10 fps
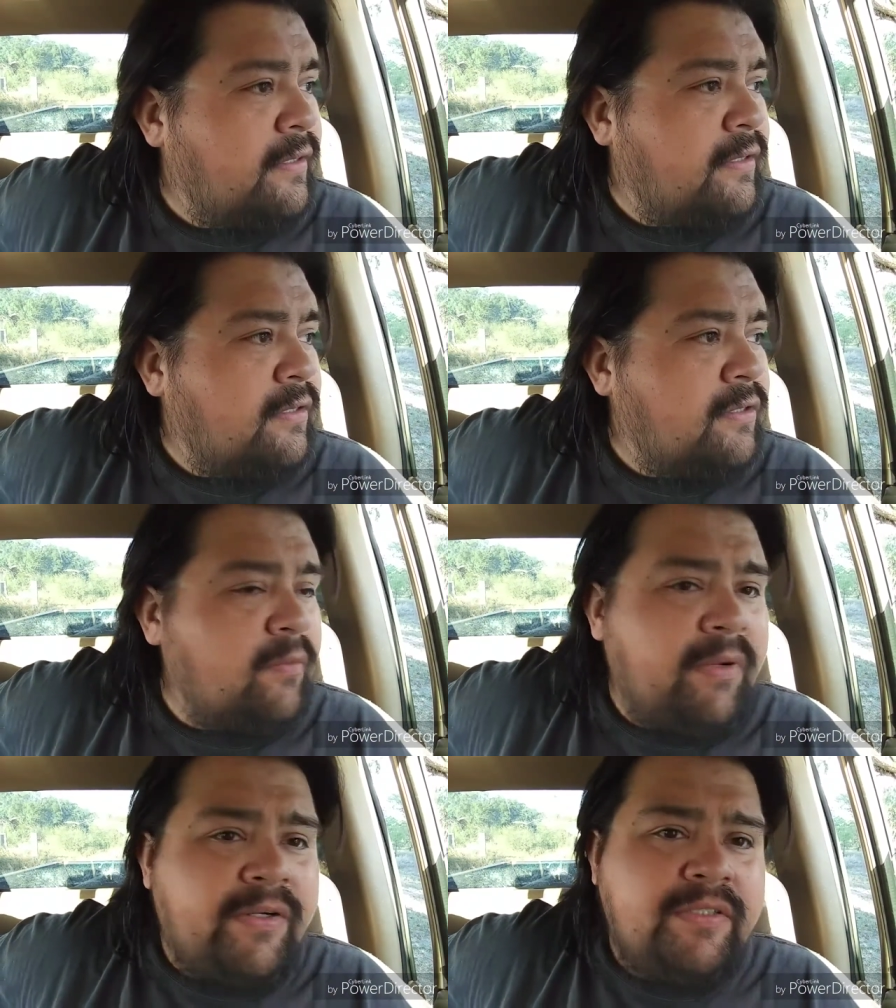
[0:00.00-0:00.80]
so
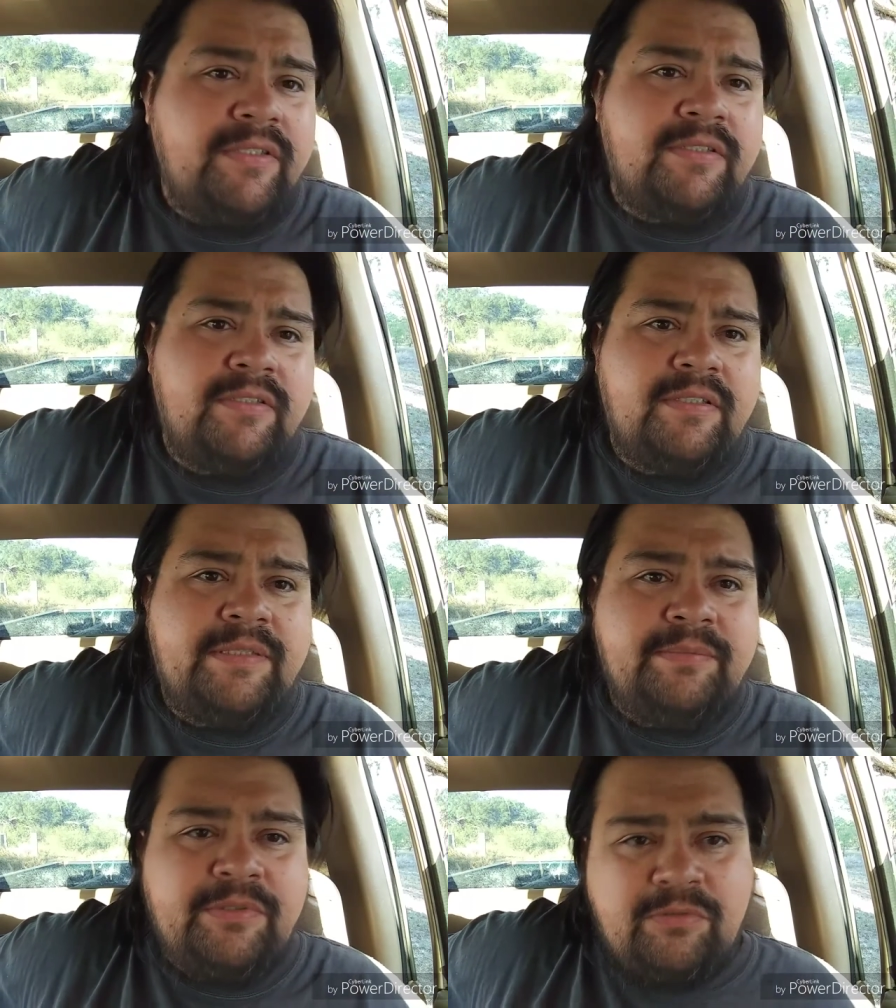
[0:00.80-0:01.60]
marriages
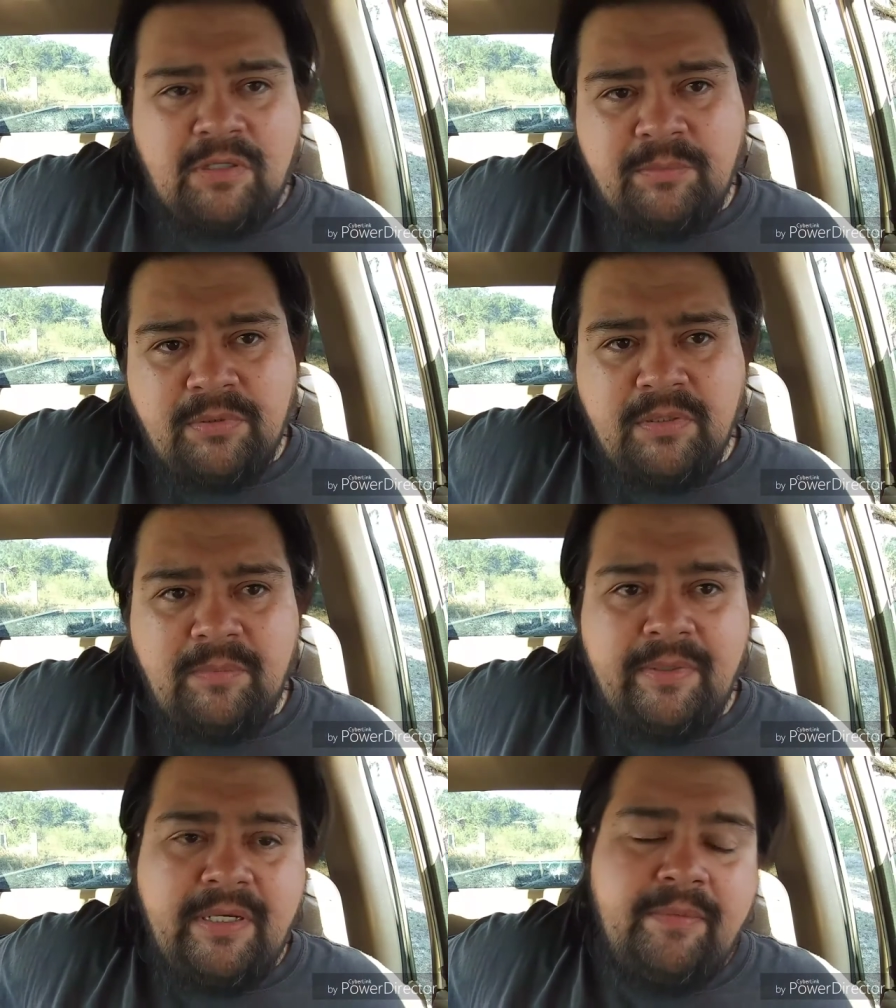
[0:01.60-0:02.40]
seem to crumble a
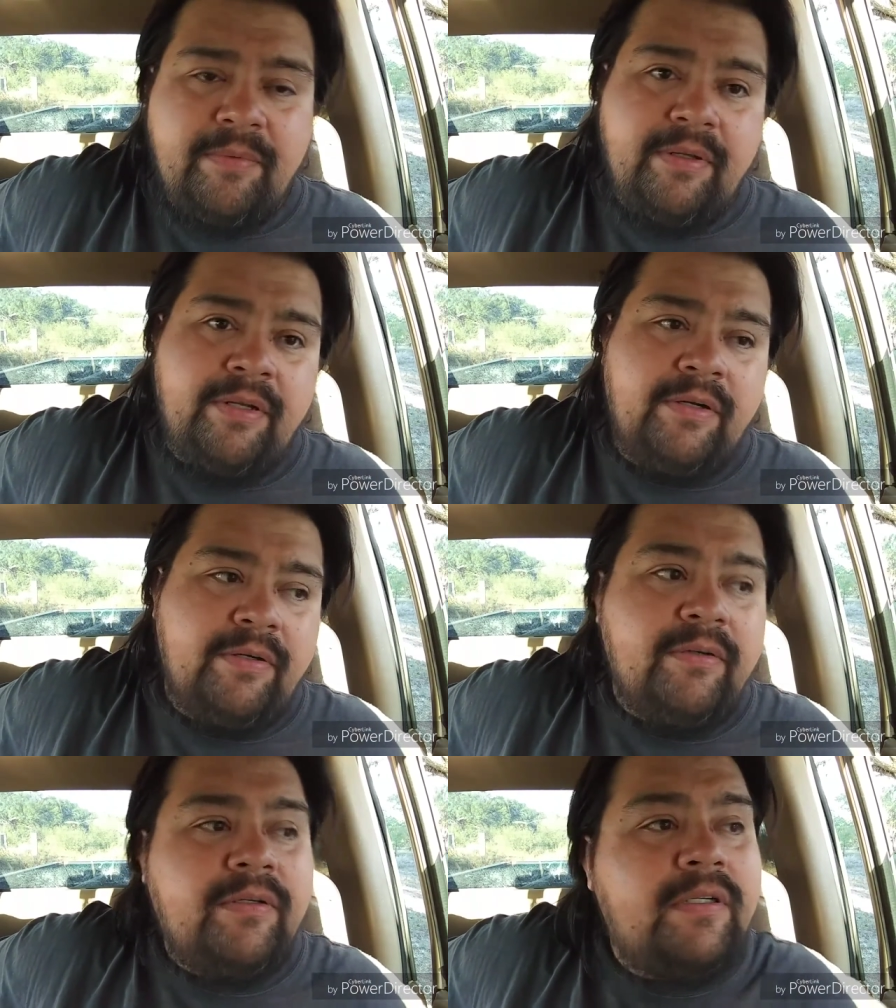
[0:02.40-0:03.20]
bit you
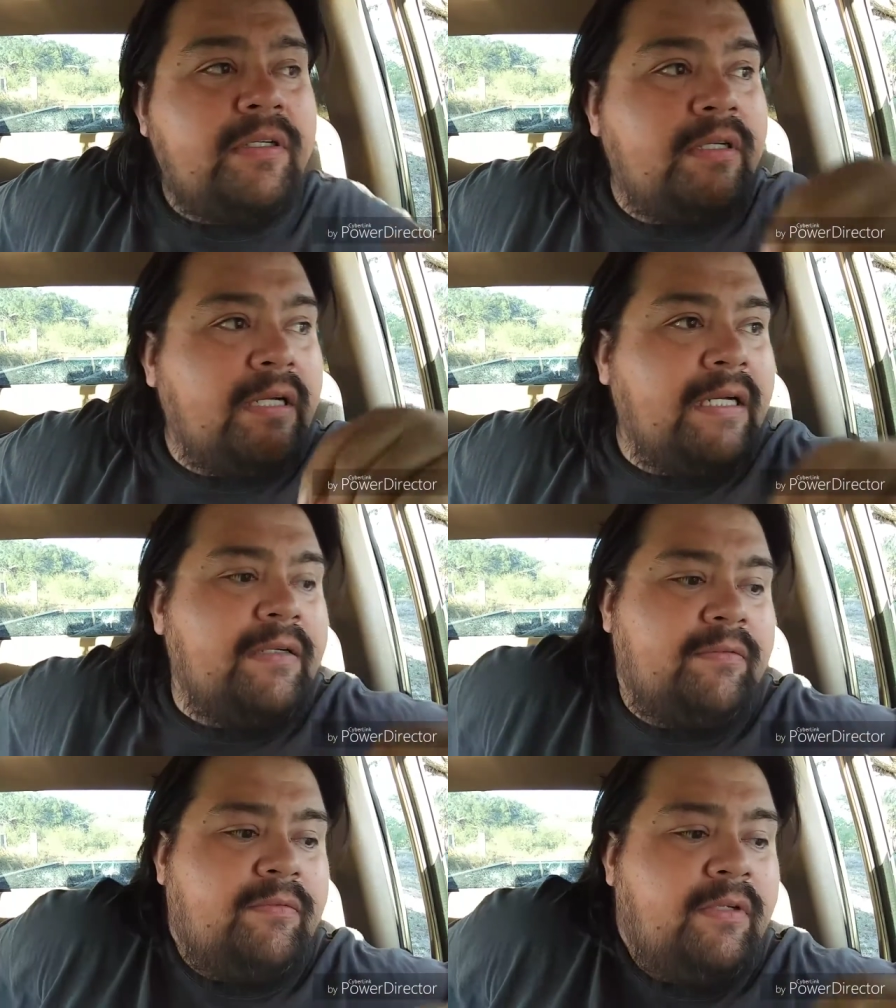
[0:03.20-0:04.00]
know uh,
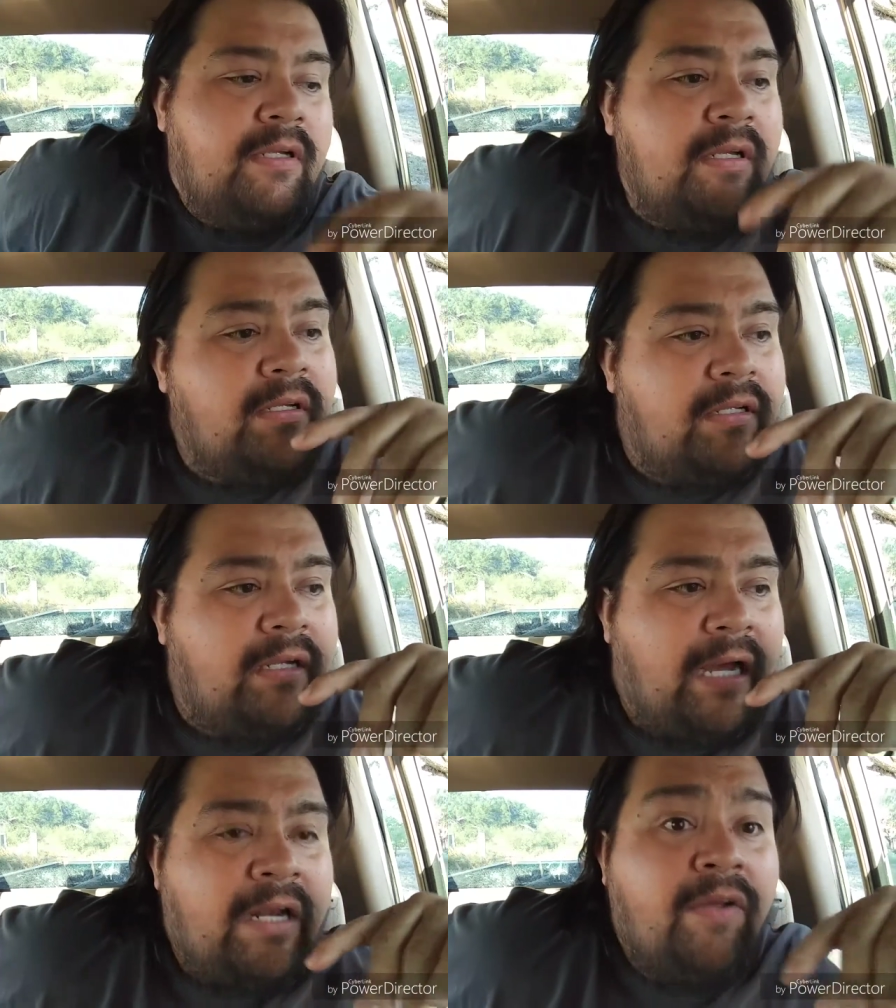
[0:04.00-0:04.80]

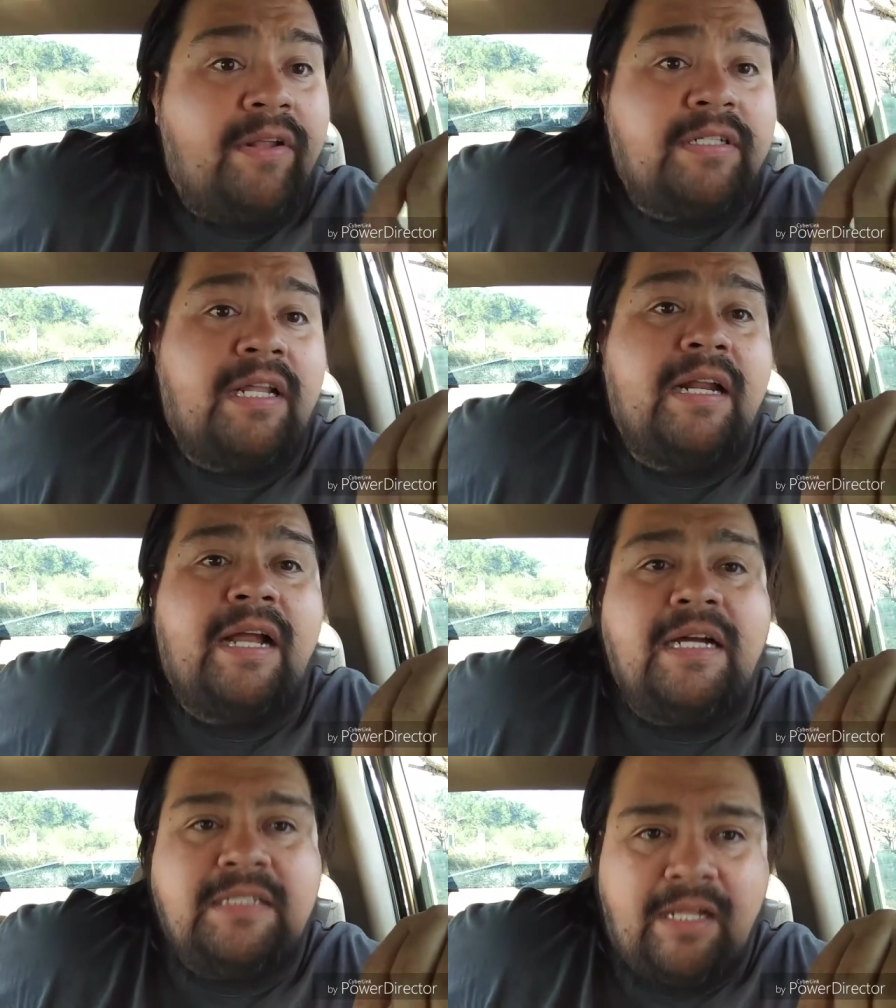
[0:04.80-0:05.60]
I know there's a lot of
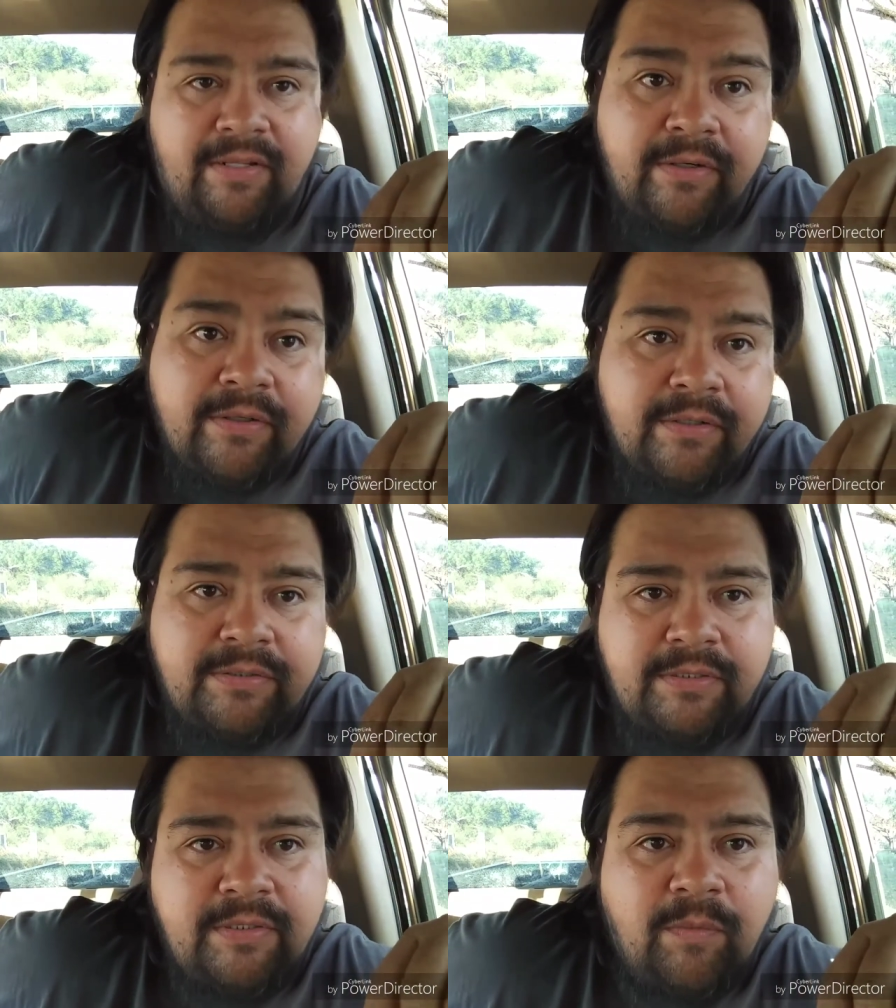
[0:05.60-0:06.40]
guys out there who
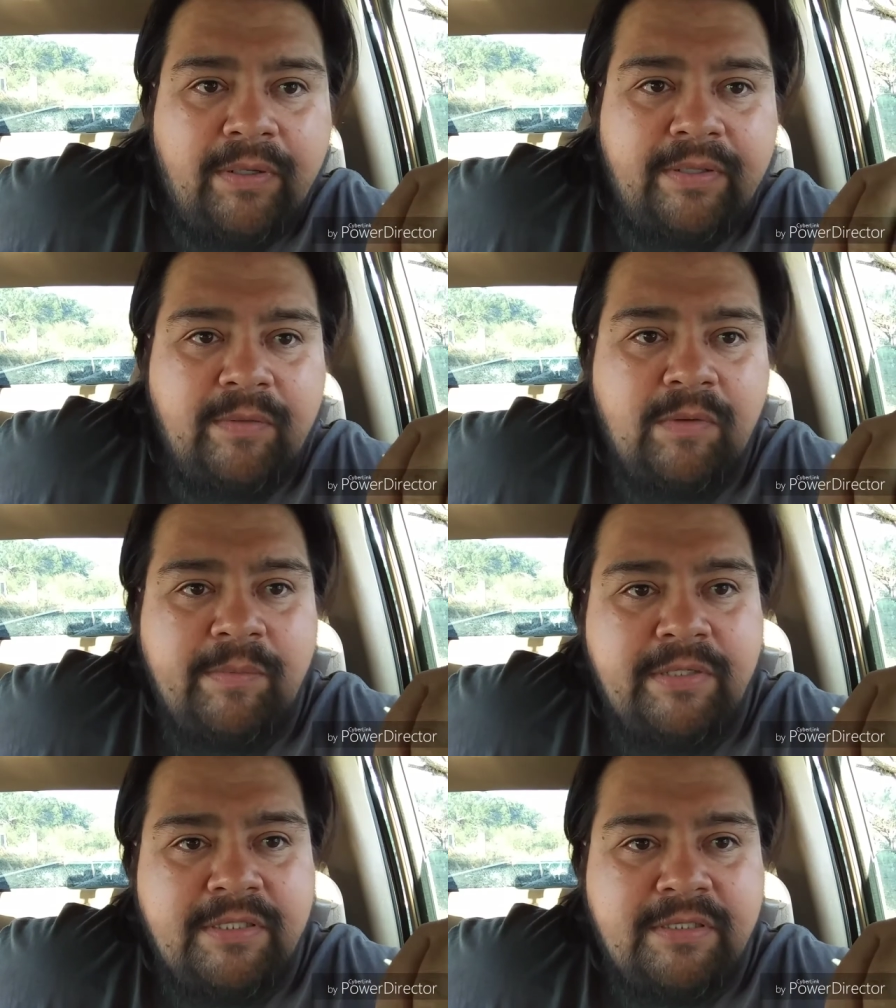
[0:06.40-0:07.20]
still want their
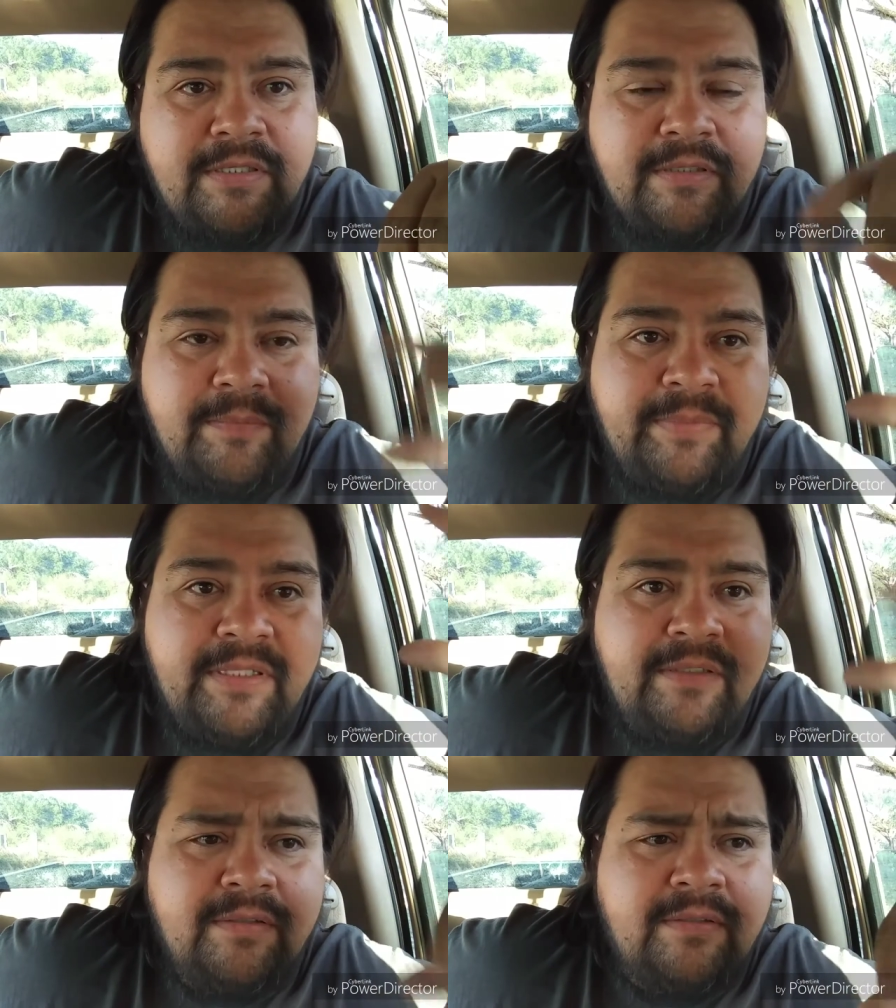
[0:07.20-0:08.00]
women just to be
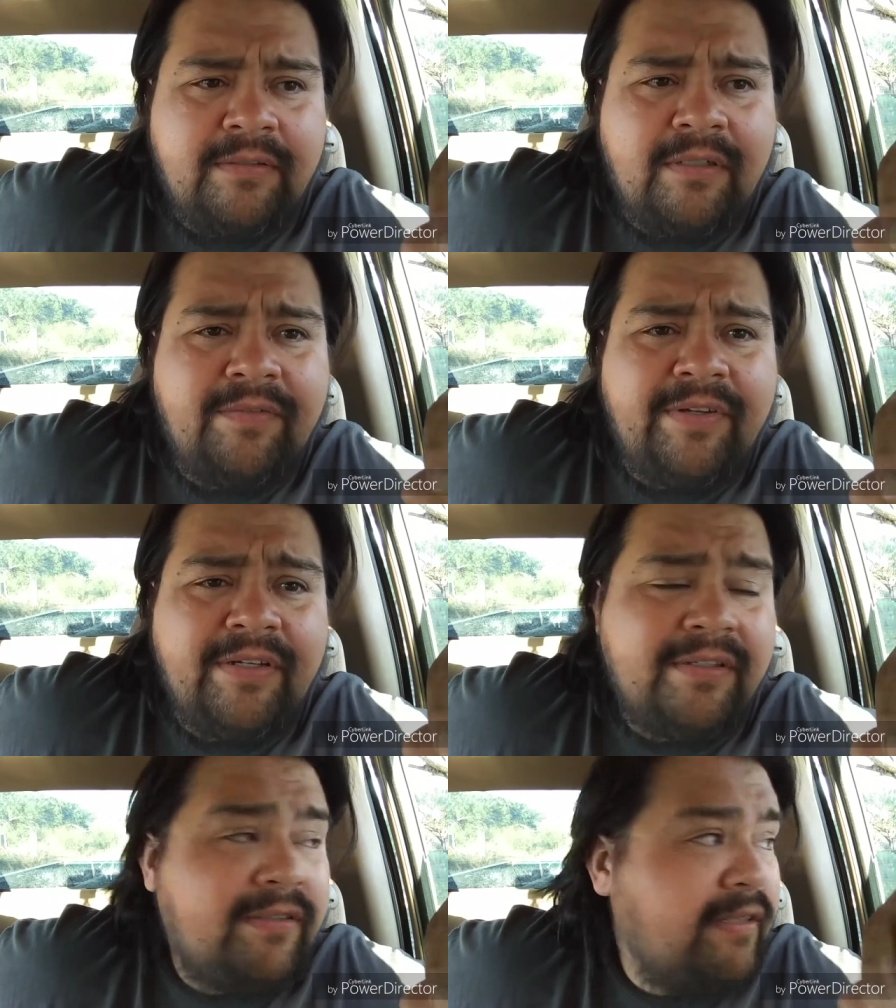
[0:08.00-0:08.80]

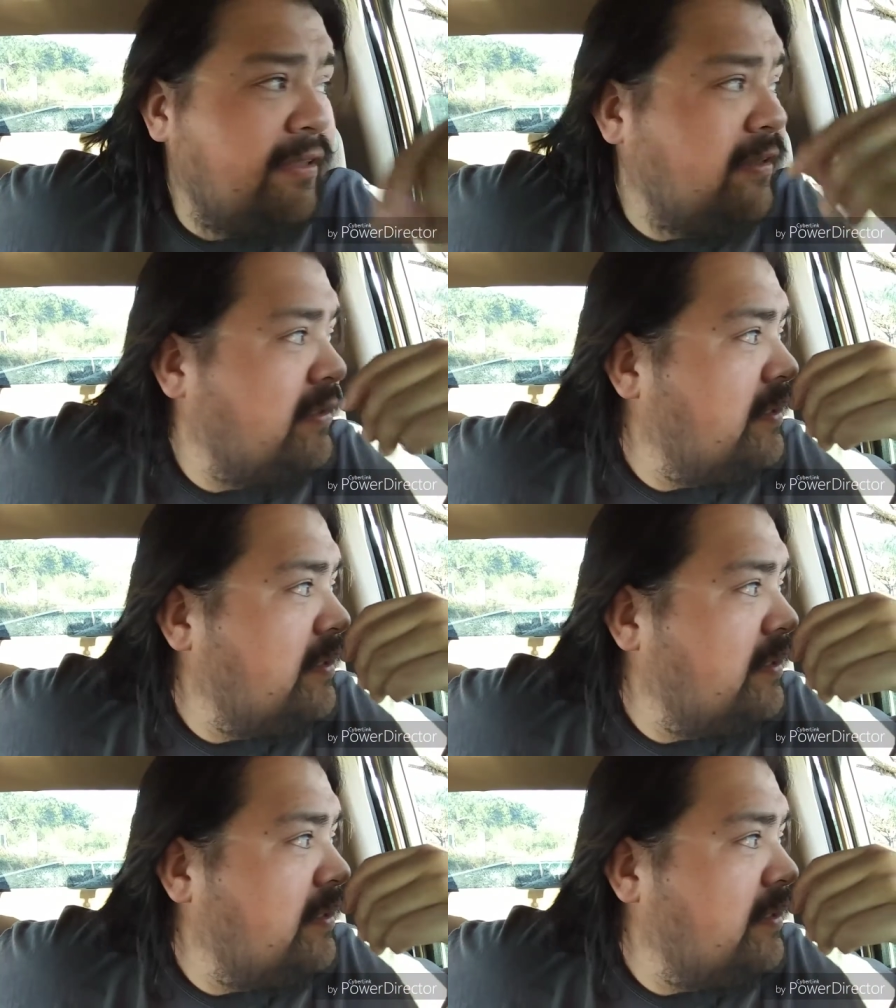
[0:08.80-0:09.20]
subservients and